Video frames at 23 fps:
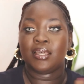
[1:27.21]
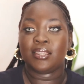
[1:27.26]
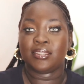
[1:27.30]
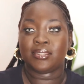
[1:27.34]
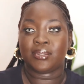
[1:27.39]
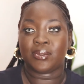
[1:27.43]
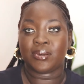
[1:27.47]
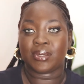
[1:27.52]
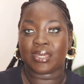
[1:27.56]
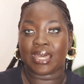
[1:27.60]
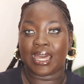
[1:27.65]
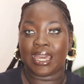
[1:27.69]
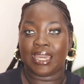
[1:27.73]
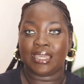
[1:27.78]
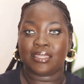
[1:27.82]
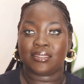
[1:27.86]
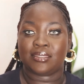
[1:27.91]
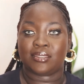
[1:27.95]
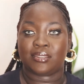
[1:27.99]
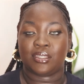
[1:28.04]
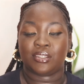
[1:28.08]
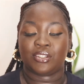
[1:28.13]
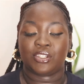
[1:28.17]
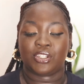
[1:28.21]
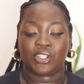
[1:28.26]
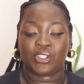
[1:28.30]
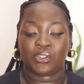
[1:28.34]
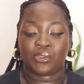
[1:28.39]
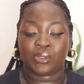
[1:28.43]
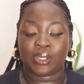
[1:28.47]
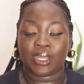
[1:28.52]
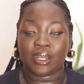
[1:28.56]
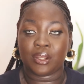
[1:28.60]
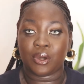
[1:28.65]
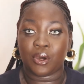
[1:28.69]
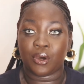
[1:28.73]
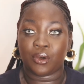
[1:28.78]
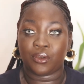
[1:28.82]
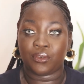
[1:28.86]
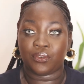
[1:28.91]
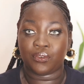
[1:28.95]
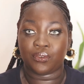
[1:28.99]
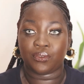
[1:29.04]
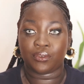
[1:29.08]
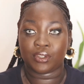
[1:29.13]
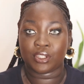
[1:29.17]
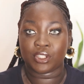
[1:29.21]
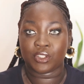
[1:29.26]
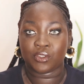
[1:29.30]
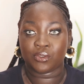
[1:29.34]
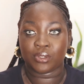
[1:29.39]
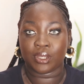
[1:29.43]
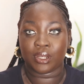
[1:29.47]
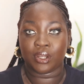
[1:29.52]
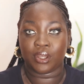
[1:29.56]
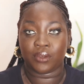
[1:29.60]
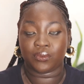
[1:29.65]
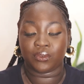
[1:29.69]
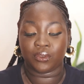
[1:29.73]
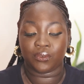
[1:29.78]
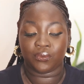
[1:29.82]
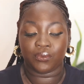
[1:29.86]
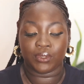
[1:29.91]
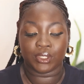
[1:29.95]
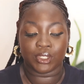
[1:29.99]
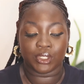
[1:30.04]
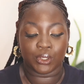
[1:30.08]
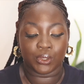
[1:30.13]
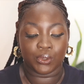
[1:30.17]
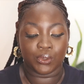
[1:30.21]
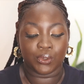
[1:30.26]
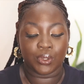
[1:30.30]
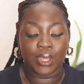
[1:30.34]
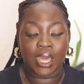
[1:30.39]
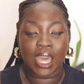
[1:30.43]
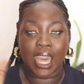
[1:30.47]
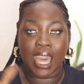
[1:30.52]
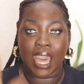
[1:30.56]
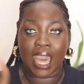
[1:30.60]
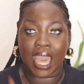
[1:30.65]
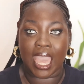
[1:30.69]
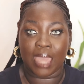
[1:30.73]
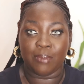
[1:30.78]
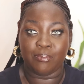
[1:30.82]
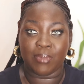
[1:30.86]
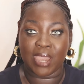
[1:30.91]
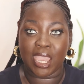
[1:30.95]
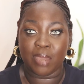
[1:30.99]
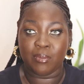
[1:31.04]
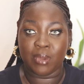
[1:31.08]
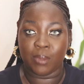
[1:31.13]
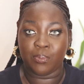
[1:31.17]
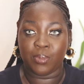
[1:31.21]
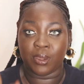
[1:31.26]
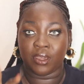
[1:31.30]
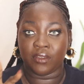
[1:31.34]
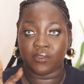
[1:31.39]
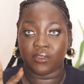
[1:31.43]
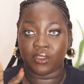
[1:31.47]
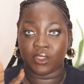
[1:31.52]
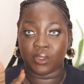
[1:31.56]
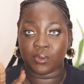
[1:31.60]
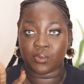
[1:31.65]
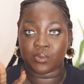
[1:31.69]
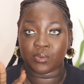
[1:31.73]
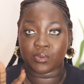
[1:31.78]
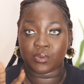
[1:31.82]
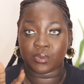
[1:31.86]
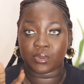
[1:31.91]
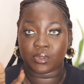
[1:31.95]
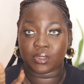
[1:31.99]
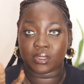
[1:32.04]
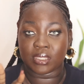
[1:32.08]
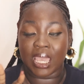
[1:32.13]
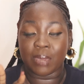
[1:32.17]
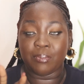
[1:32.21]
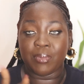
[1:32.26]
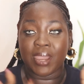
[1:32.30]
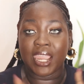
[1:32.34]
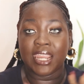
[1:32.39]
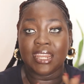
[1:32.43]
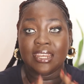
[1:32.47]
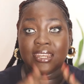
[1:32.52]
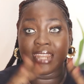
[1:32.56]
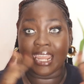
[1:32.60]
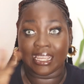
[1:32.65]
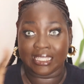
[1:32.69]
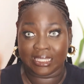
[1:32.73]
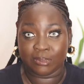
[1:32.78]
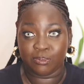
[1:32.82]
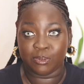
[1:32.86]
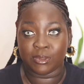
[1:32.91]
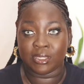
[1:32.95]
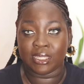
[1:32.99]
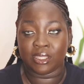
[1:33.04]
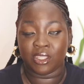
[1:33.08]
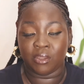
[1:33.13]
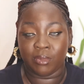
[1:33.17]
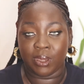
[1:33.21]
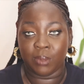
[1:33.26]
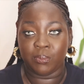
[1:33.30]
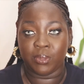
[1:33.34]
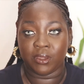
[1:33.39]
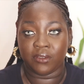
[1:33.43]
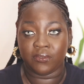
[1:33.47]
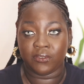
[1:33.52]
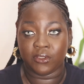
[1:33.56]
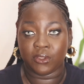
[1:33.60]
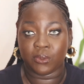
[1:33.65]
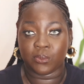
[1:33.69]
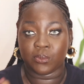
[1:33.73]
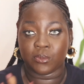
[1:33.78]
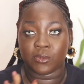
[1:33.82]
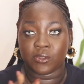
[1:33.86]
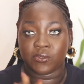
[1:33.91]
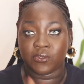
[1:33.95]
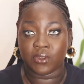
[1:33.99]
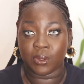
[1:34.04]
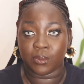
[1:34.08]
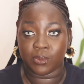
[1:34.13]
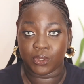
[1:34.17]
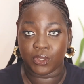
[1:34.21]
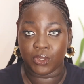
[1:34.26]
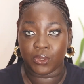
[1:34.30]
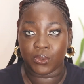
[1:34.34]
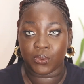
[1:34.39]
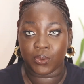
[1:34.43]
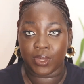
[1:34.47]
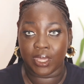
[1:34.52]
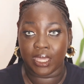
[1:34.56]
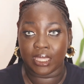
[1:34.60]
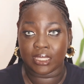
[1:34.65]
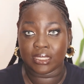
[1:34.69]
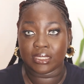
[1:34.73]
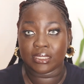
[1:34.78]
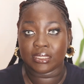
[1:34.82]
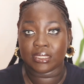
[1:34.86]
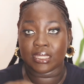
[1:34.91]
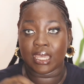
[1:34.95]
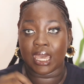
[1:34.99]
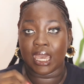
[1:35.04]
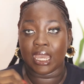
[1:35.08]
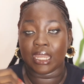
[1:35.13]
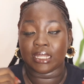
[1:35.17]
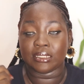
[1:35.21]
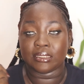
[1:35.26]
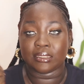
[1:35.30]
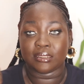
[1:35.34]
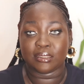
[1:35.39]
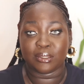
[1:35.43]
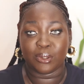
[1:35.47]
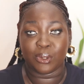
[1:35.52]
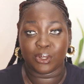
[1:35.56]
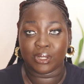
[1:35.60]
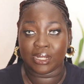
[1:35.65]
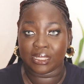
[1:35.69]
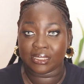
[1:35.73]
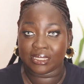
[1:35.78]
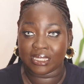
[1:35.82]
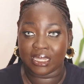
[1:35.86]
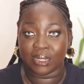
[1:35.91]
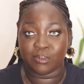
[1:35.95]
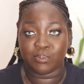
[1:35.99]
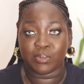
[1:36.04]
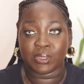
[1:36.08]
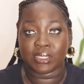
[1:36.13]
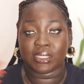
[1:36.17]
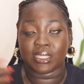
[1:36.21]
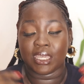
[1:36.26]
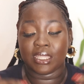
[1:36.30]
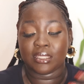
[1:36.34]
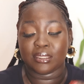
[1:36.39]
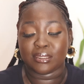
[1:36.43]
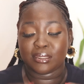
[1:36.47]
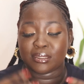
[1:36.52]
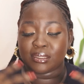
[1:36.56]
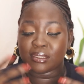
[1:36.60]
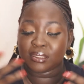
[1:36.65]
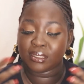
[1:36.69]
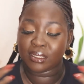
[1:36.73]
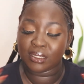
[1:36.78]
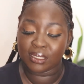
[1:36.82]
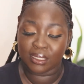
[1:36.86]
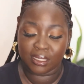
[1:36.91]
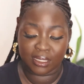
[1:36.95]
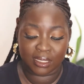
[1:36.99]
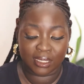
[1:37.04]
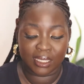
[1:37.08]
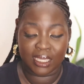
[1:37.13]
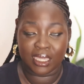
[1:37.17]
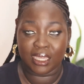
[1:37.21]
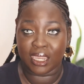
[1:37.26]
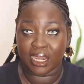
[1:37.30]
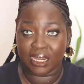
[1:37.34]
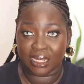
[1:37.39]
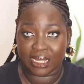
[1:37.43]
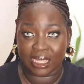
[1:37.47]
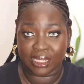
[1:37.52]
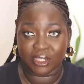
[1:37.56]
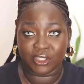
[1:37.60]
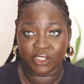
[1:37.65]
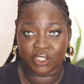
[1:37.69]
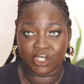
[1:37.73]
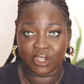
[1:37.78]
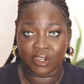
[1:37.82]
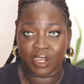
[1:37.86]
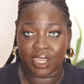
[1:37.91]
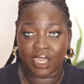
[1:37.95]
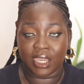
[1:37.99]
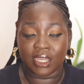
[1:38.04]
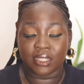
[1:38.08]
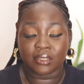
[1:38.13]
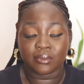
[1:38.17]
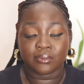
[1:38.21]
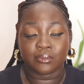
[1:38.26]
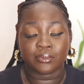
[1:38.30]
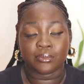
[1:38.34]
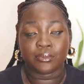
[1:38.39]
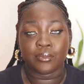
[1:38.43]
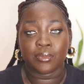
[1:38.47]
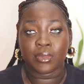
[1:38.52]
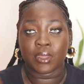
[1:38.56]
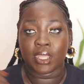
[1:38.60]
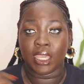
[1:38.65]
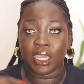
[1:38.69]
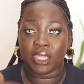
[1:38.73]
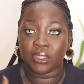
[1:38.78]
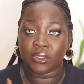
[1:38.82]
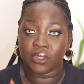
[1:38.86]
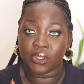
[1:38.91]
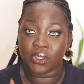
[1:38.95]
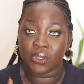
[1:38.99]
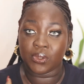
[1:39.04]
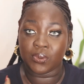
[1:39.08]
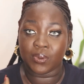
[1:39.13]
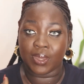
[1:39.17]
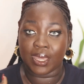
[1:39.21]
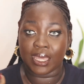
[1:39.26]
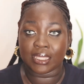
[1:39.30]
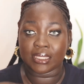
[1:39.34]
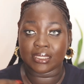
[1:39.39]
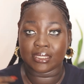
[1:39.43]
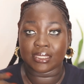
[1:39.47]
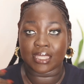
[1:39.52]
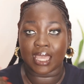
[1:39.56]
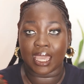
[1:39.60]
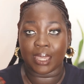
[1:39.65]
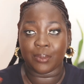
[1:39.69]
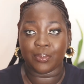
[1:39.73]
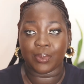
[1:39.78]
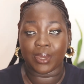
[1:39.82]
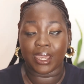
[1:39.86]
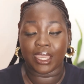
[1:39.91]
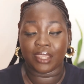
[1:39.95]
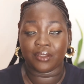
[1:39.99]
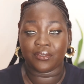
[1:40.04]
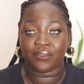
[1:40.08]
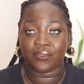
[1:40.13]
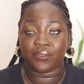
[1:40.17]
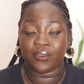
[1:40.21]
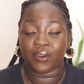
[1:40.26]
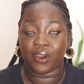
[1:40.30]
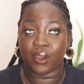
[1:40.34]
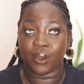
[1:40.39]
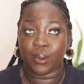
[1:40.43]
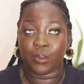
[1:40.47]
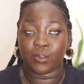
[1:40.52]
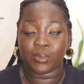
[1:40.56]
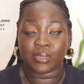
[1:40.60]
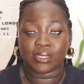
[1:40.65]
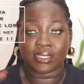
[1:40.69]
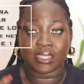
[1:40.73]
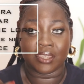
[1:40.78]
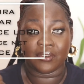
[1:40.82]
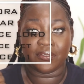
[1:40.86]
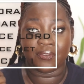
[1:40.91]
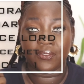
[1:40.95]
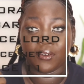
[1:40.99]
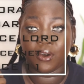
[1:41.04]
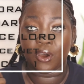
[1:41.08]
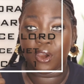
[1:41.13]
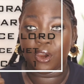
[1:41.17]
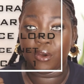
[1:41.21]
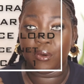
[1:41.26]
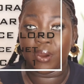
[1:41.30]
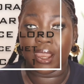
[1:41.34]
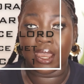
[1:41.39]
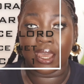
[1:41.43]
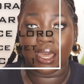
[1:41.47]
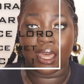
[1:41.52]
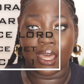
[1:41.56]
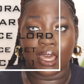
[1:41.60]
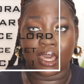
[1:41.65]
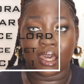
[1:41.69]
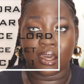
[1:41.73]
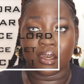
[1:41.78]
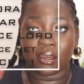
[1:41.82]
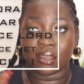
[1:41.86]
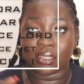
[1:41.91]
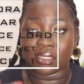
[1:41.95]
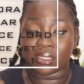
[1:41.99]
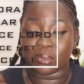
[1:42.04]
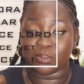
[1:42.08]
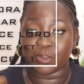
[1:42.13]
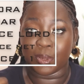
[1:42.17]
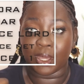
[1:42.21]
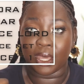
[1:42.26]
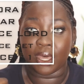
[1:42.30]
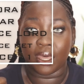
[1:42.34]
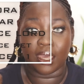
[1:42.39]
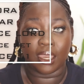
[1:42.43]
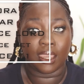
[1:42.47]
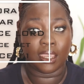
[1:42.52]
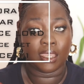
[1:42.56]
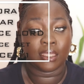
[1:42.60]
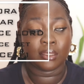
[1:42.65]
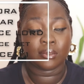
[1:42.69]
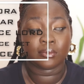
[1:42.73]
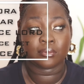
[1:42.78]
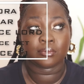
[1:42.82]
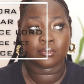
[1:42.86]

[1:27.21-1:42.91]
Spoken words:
So guys, straight off the video, I buy 90% of my perfumes from the US and the other 10% here in Nigeria. In the US, I buy from Sephora, Cosbar,